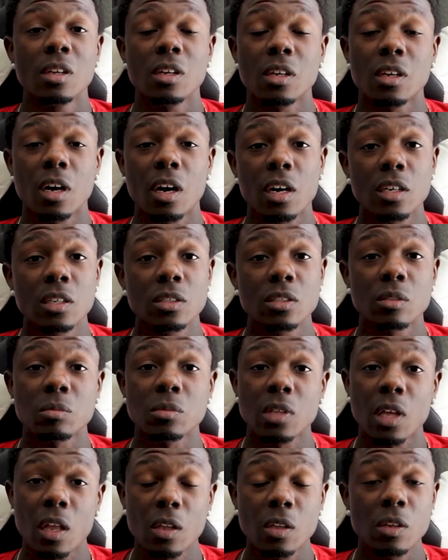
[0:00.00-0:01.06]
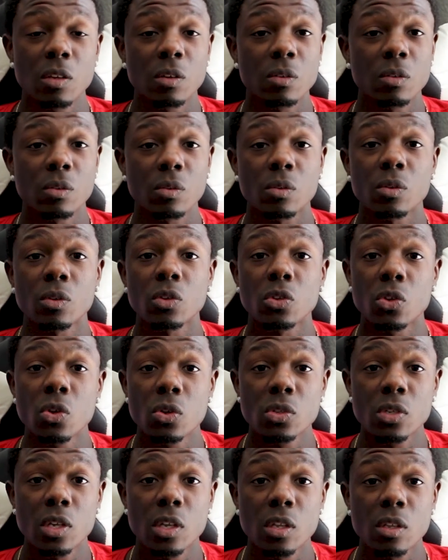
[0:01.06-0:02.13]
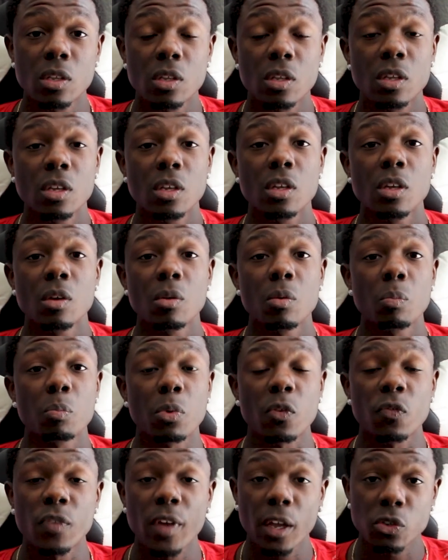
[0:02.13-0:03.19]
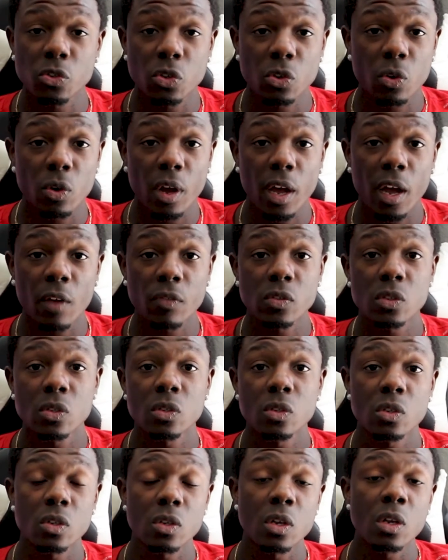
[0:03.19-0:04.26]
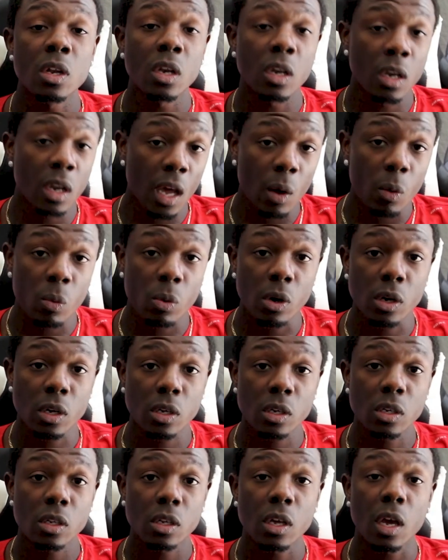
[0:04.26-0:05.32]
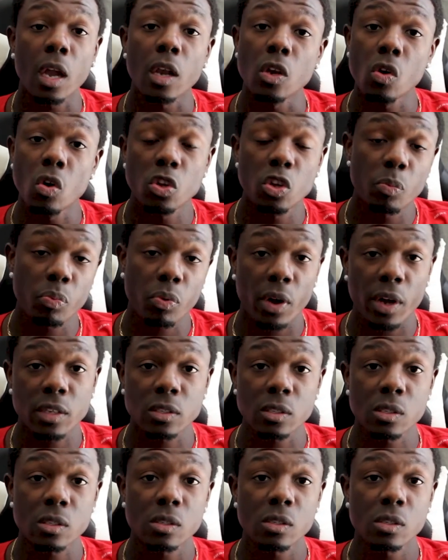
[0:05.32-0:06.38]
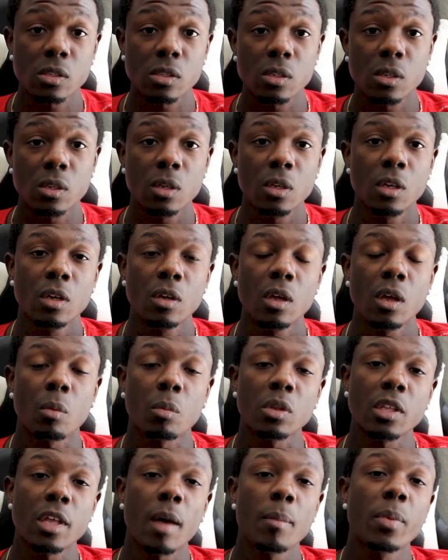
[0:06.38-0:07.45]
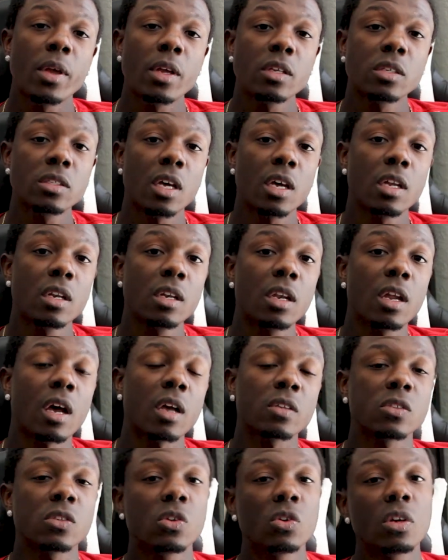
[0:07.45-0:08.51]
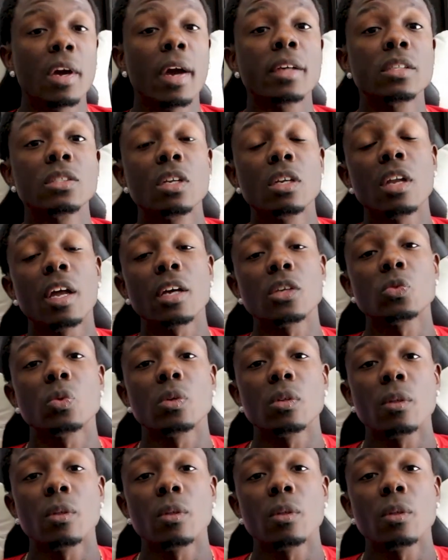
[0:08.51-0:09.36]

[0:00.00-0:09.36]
Guys, I'm telling you, use it, perfect your craft, network, and know your prices. And with that being said, I'll see you guys in the next one.